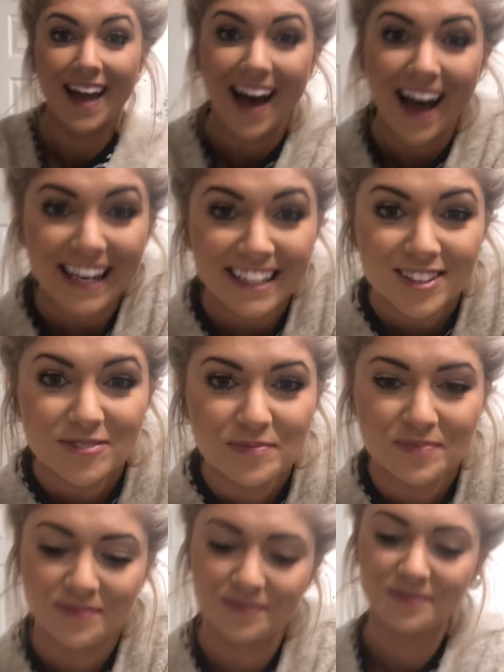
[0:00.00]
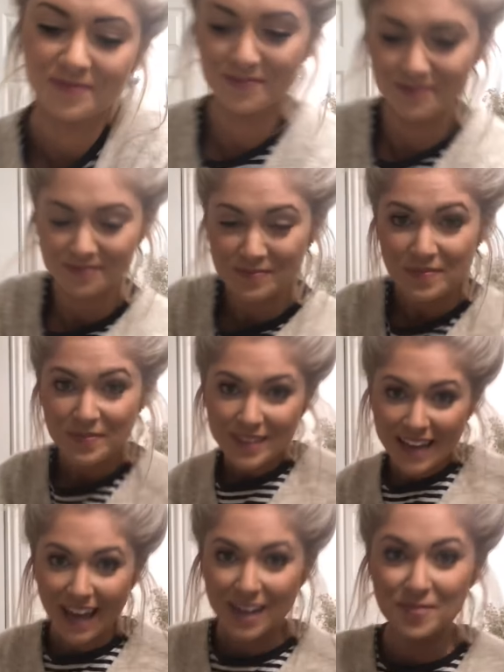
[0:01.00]
Hi.
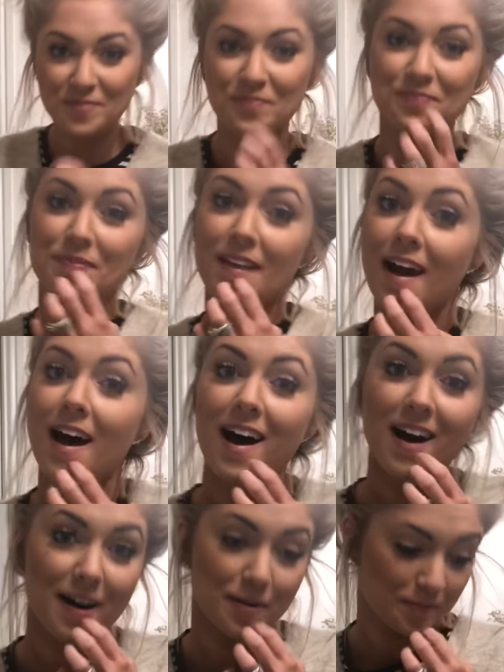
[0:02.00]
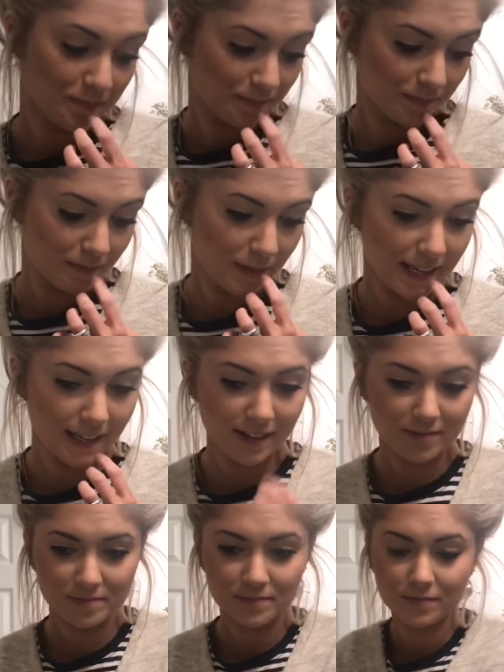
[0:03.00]
Okay. Me
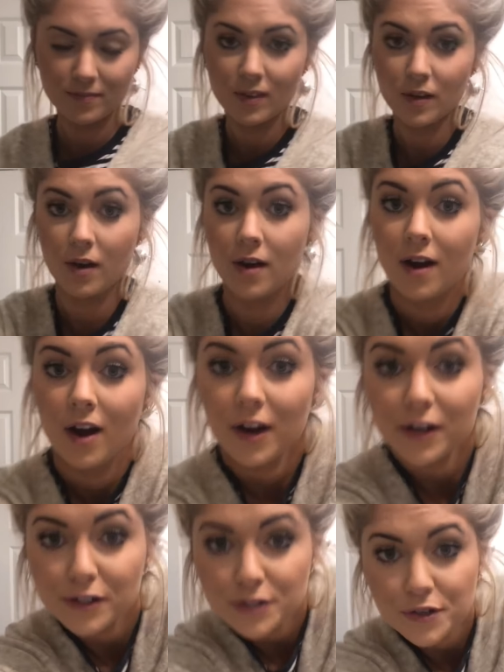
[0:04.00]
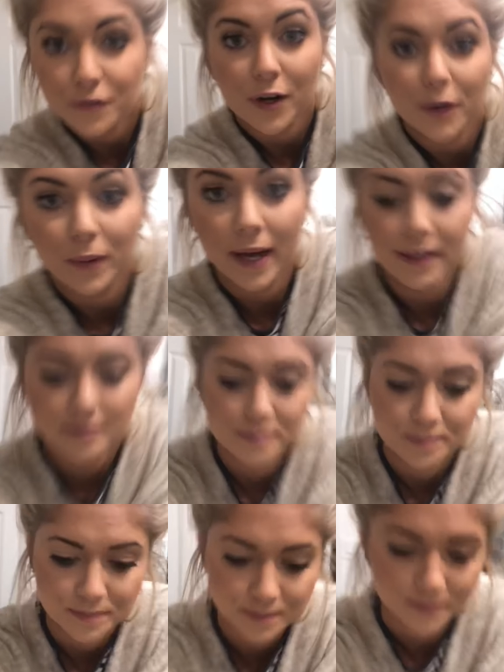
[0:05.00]
again. Are you too far away?
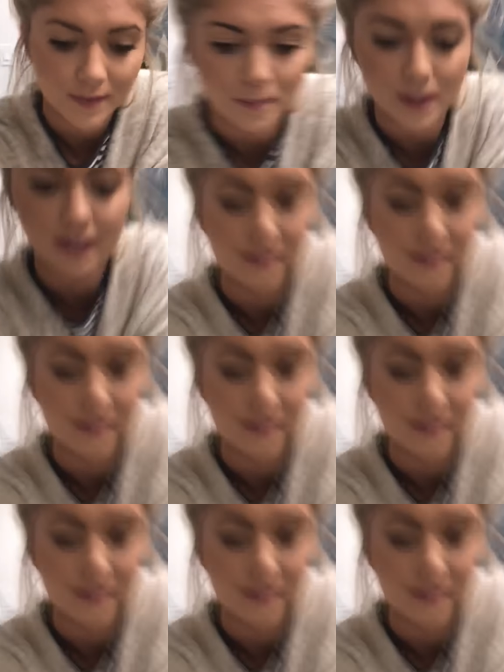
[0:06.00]
Let me